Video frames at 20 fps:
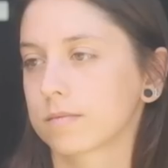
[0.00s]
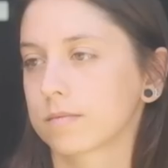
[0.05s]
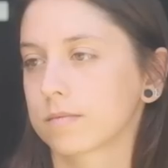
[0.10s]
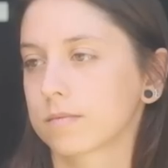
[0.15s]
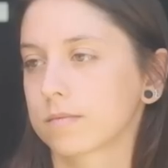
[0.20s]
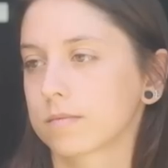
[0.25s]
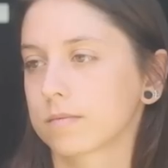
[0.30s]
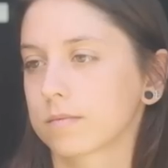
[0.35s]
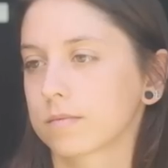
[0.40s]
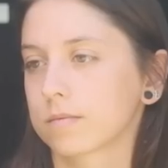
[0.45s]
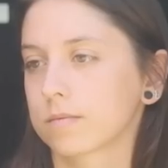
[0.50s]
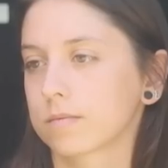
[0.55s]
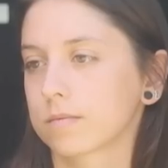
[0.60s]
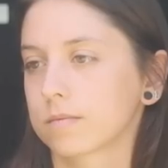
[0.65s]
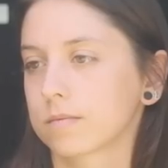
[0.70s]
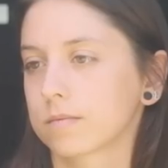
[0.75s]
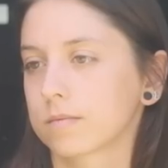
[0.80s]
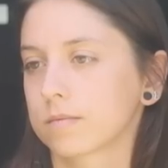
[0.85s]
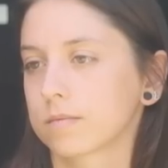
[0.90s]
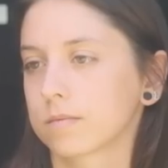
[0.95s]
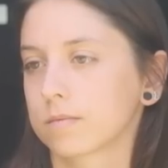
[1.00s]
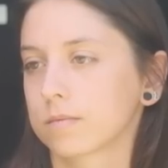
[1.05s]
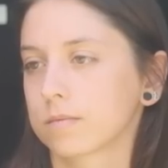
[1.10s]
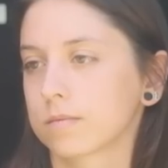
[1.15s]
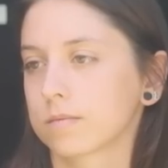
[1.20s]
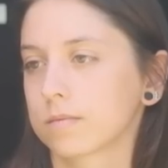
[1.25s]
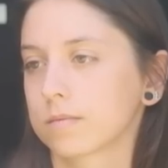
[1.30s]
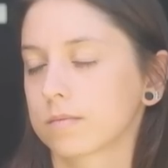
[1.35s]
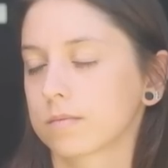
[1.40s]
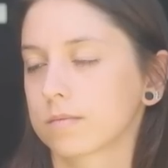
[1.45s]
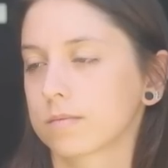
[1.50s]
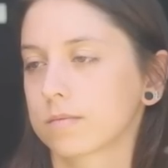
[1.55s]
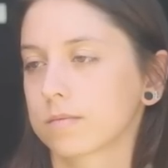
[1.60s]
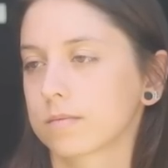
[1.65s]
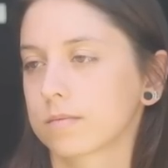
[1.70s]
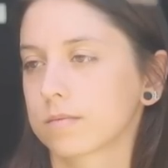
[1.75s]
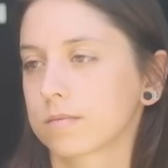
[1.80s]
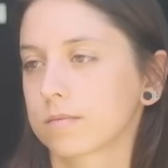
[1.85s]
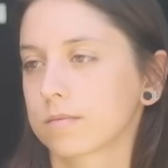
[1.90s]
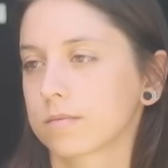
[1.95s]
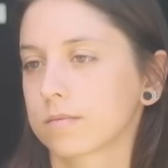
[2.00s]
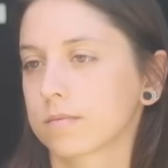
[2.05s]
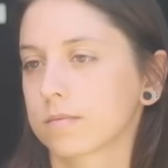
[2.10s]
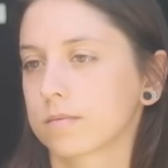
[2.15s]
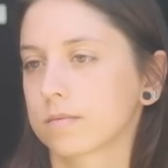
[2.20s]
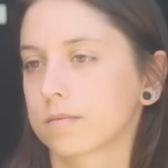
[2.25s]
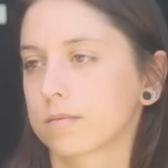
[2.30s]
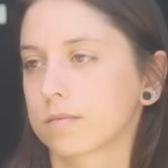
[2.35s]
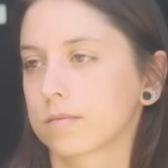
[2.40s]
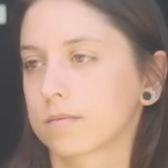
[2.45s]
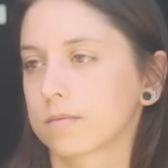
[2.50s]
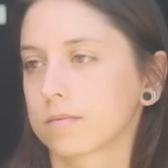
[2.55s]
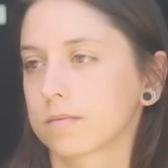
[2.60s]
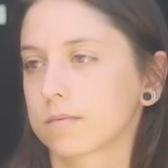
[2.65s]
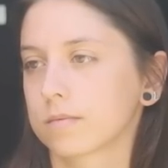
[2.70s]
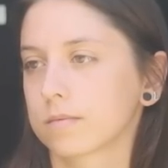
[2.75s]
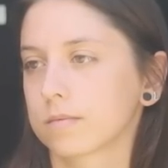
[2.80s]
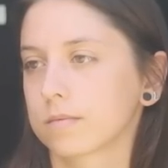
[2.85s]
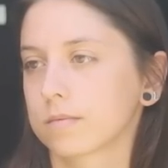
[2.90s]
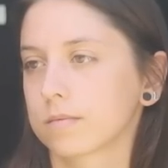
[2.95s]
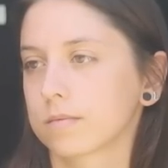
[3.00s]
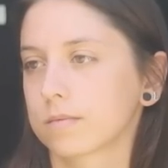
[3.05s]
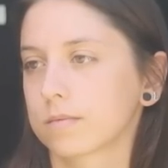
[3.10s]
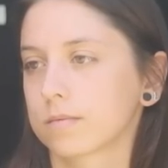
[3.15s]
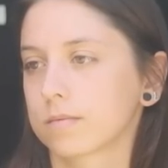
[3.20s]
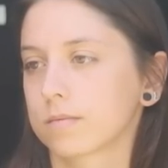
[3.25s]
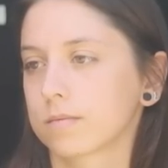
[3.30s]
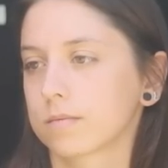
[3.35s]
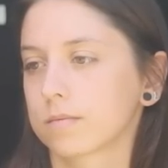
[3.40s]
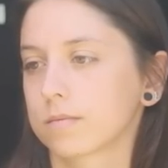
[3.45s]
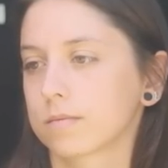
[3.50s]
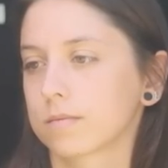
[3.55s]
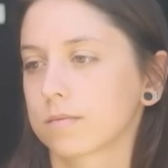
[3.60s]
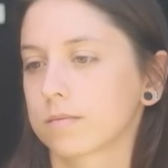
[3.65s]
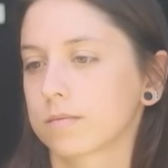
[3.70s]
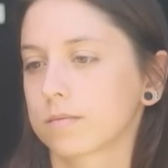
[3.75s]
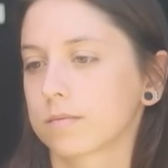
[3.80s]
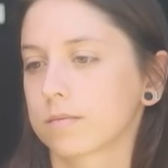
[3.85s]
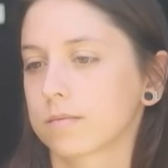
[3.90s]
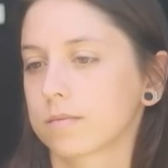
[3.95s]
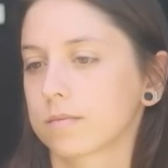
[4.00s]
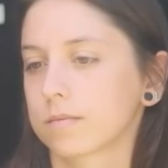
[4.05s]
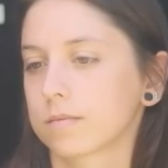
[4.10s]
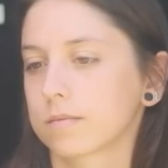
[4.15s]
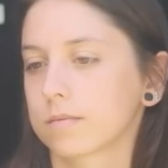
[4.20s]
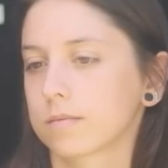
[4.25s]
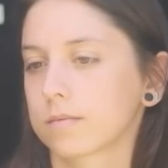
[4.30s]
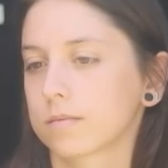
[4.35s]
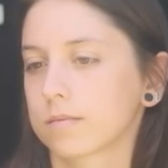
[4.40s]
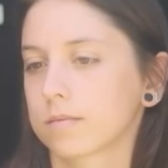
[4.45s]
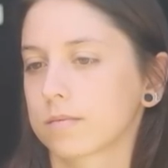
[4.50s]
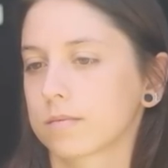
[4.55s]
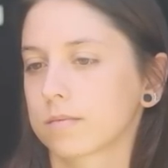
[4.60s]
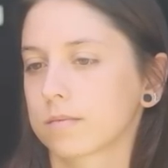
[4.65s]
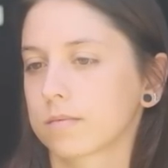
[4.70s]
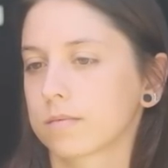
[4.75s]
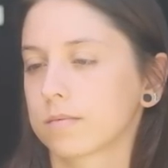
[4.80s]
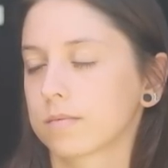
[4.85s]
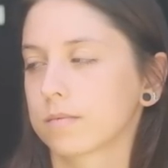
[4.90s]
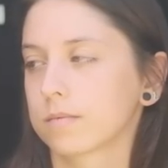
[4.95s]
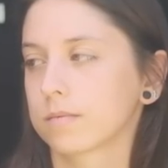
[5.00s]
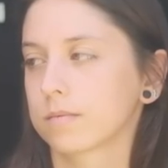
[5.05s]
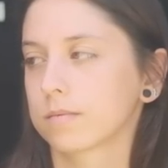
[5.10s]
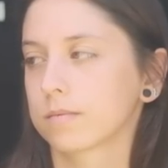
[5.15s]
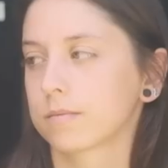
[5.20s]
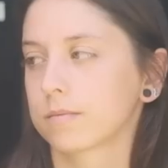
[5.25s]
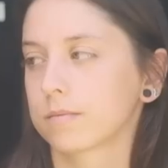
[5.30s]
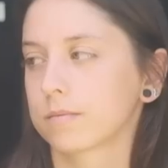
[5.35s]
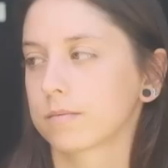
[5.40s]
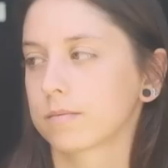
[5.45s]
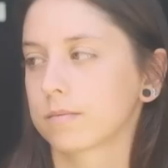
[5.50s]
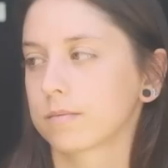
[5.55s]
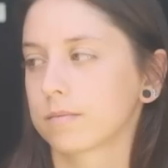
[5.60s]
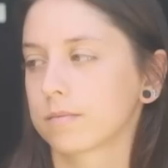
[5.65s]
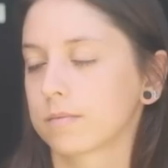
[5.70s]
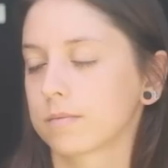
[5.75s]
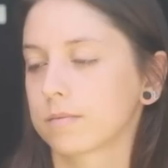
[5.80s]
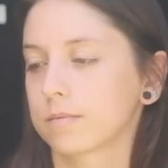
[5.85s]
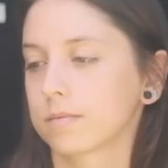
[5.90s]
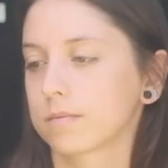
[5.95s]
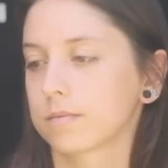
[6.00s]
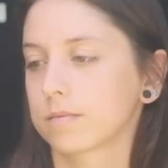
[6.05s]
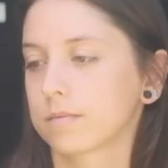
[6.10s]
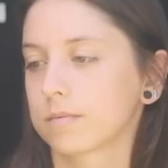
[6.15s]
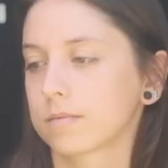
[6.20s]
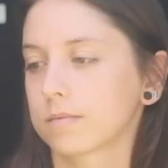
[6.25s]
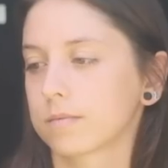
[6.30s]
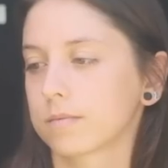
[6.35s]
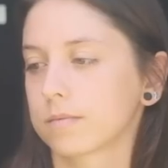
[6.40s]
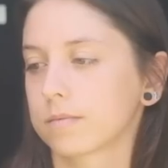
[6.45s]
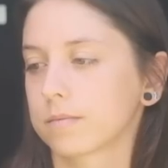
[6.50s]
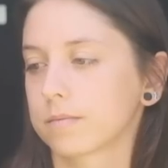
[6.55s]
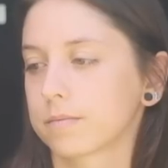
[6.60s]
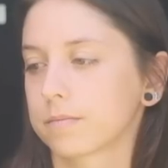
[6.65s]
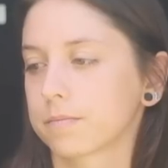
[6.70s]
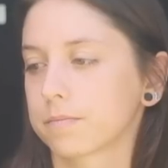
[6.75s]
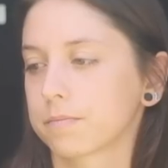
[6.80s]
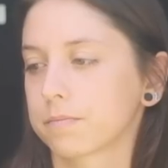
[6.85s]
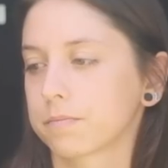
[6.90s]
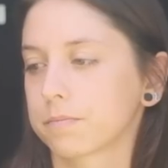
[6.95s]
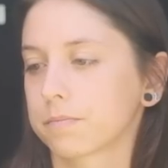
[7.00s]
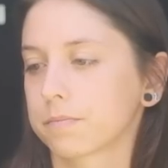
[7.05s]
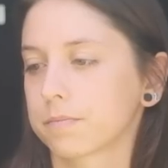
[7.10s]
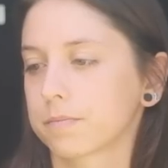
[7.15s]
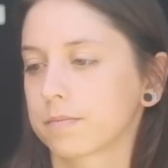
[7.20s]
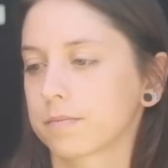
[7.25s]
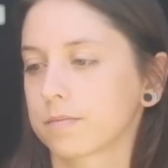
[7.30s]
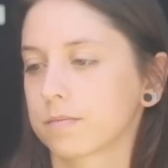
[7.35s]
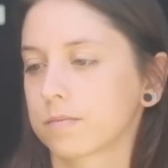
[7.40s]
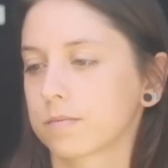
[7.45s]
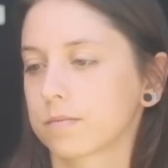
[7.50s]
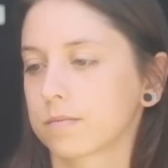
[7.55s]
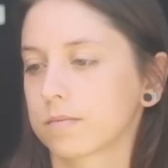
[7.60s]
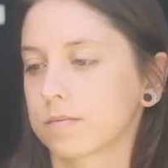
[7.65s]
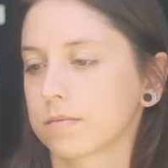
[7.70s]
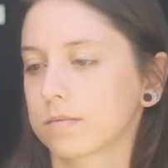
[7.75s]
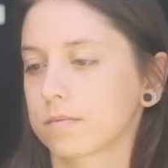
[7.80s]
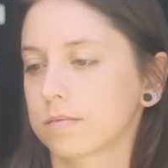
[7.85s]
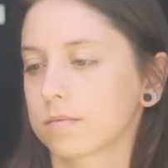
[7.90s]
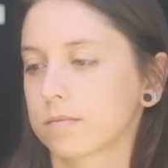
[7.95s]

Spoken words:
(not speaking)